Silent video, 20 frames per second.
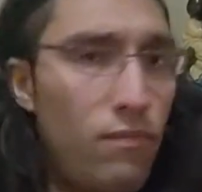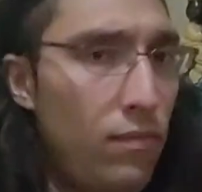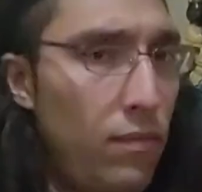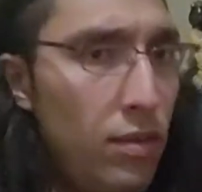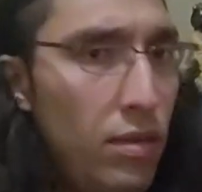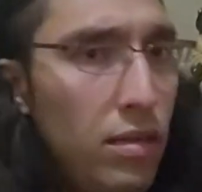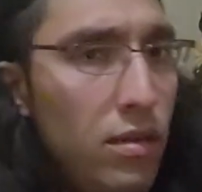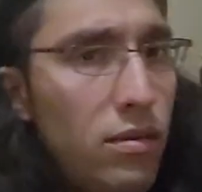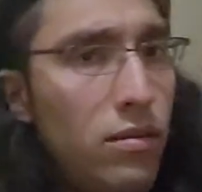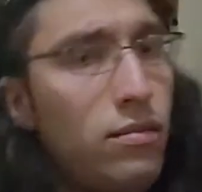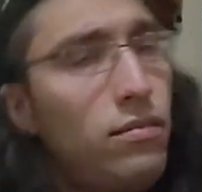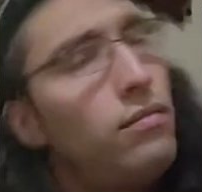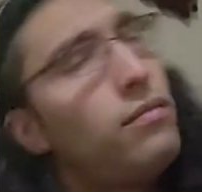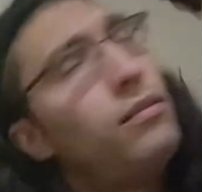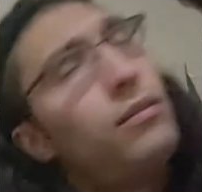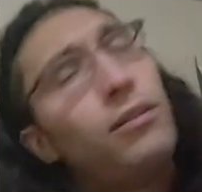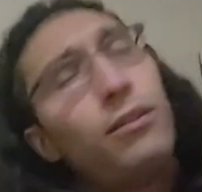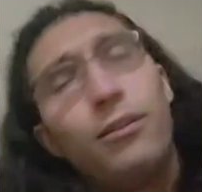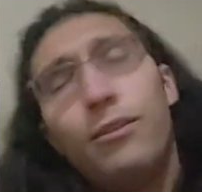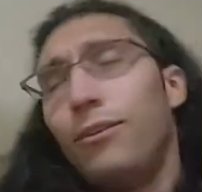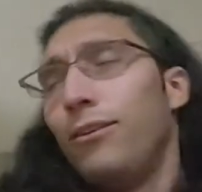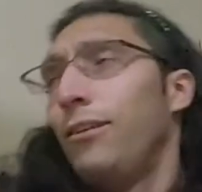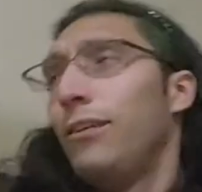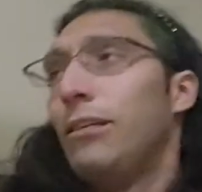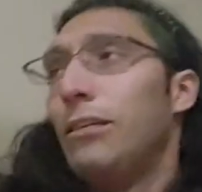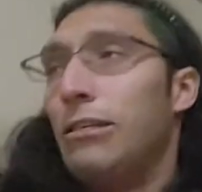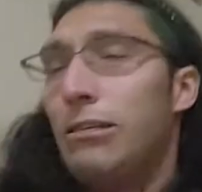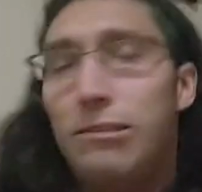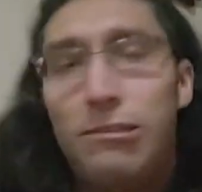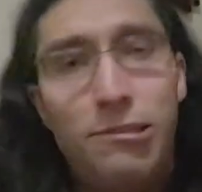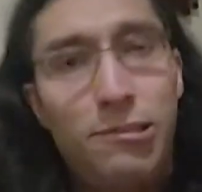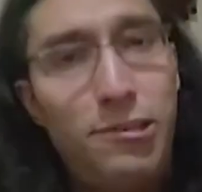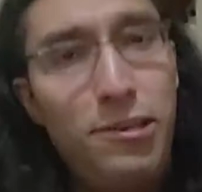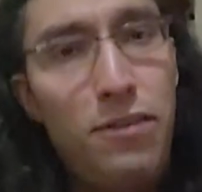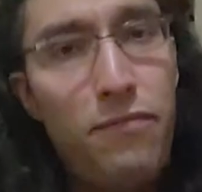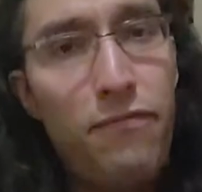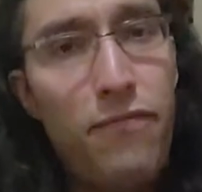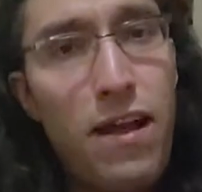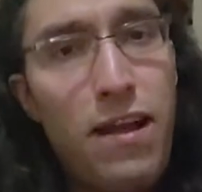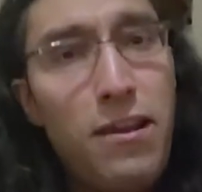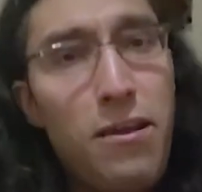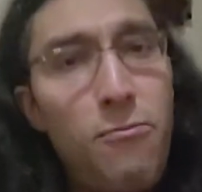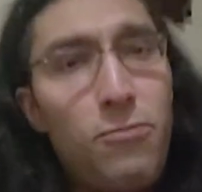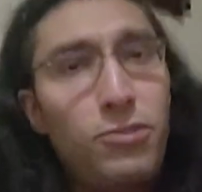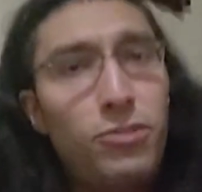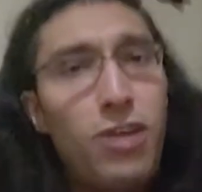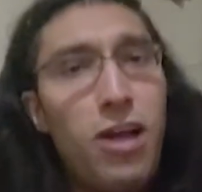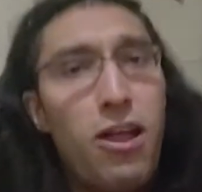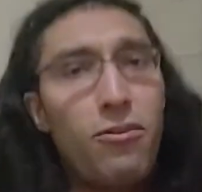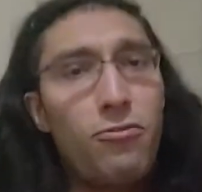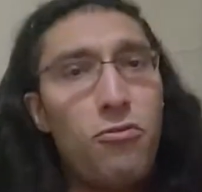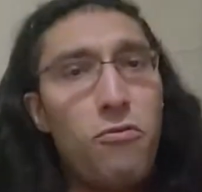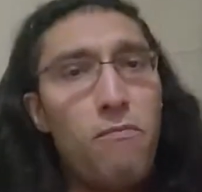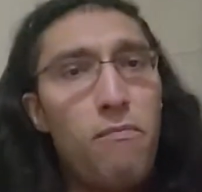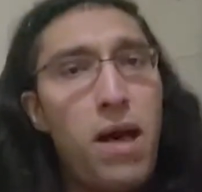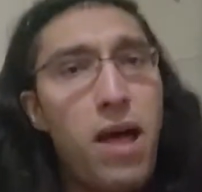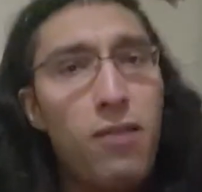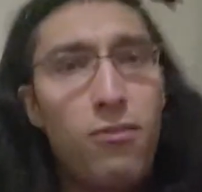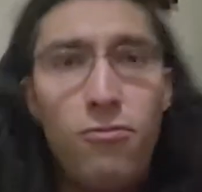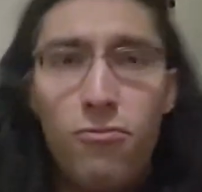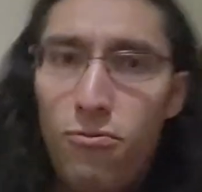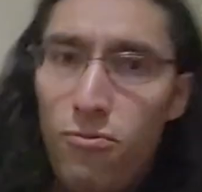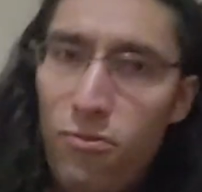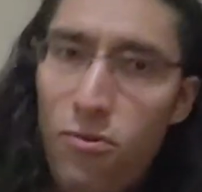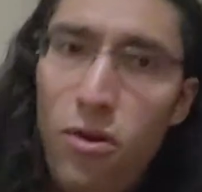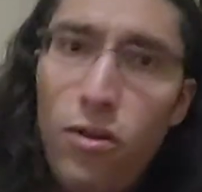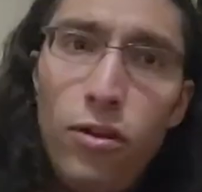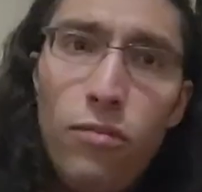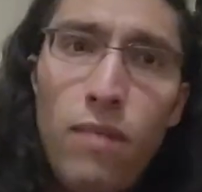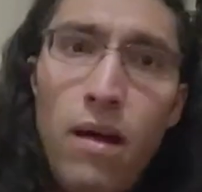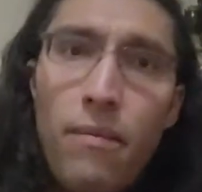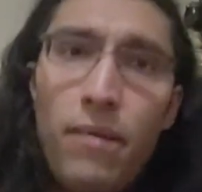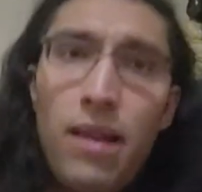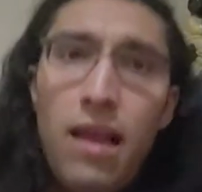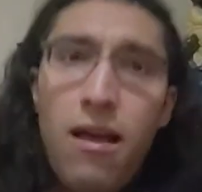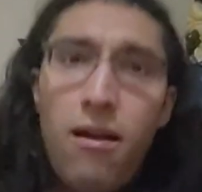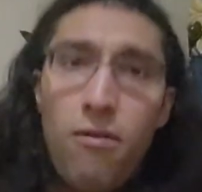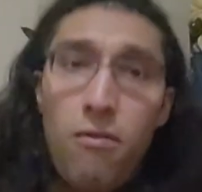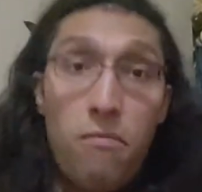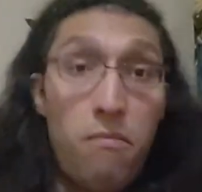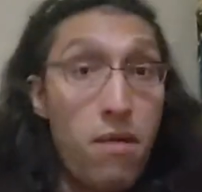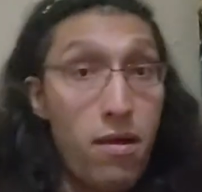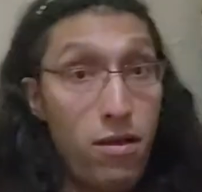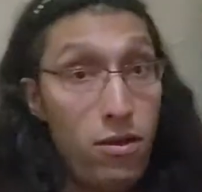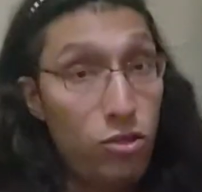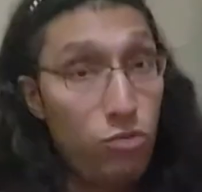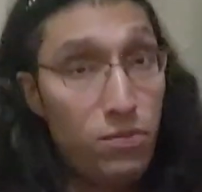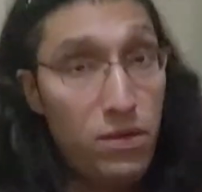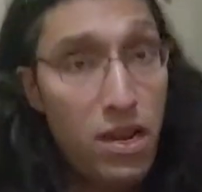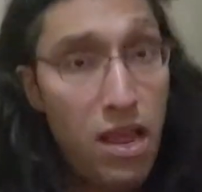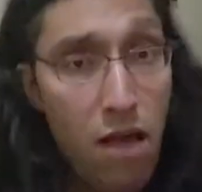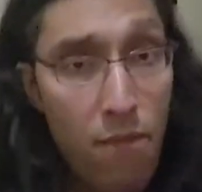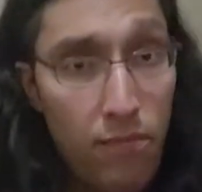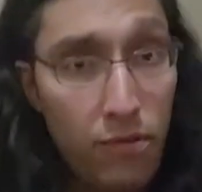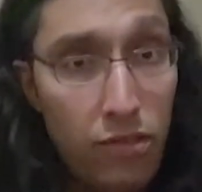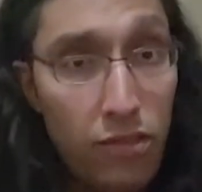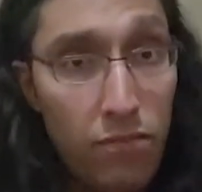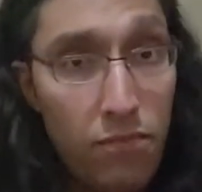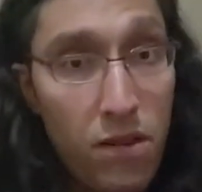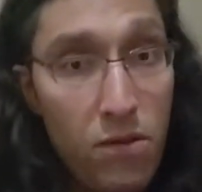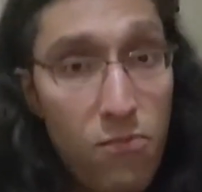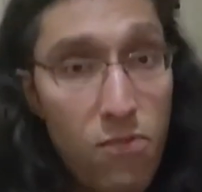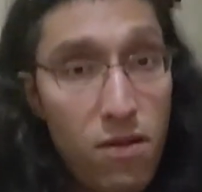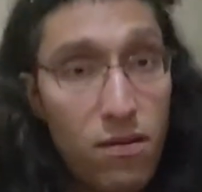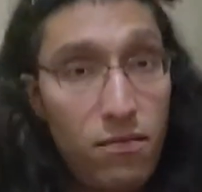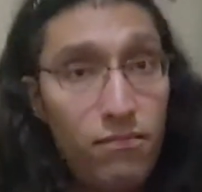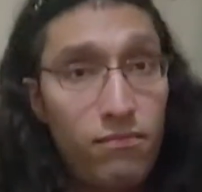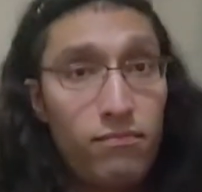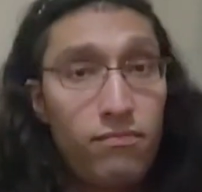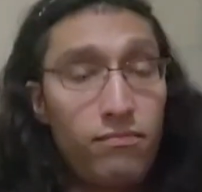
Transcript: you need to find out what you got to do in Palo, go to Babalawo. My husband happens to be one.